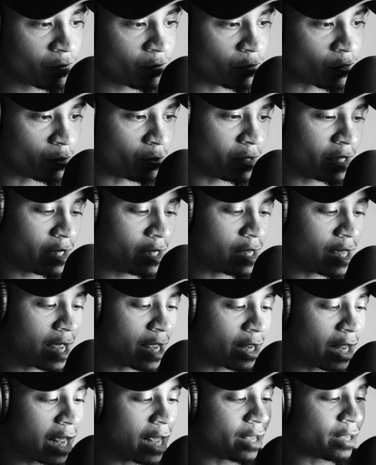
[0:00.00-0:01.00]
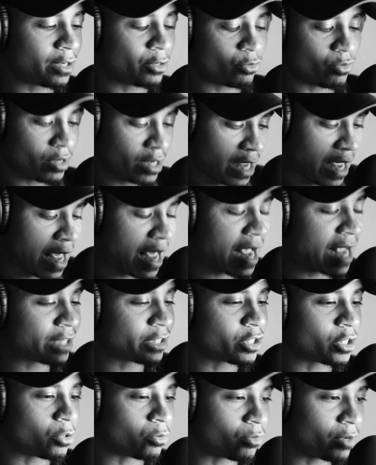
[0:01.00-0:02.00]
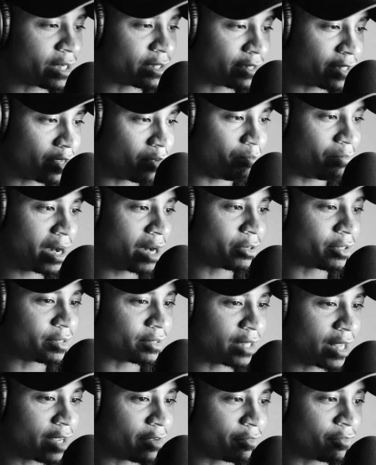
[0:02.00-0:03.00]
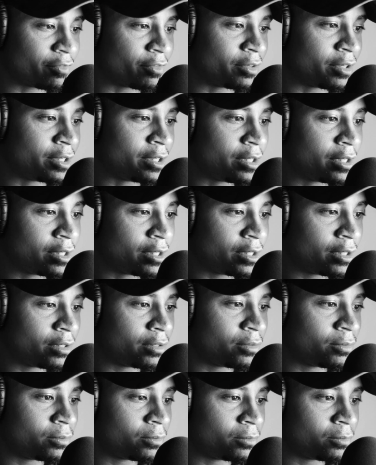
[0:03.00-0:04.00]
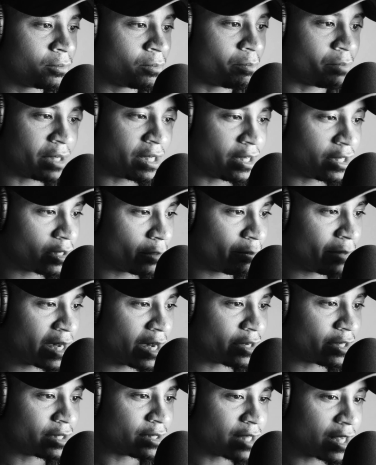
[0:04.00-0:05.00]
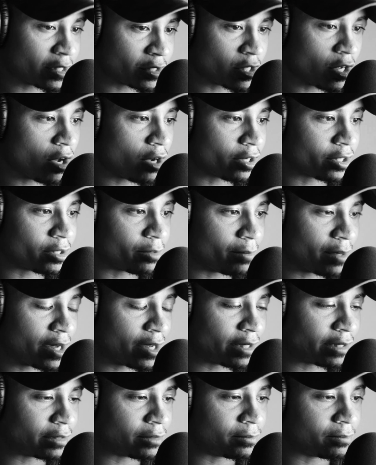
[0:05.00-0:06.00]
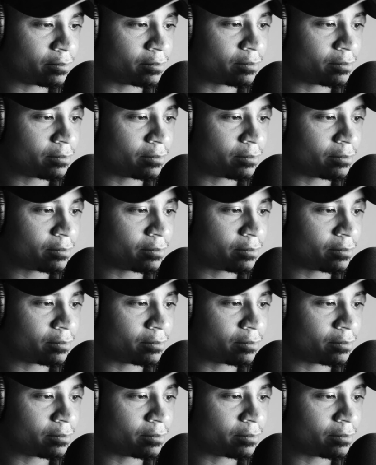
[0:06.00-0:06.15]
For me, I had to create the about it life, being about it, not talking about it,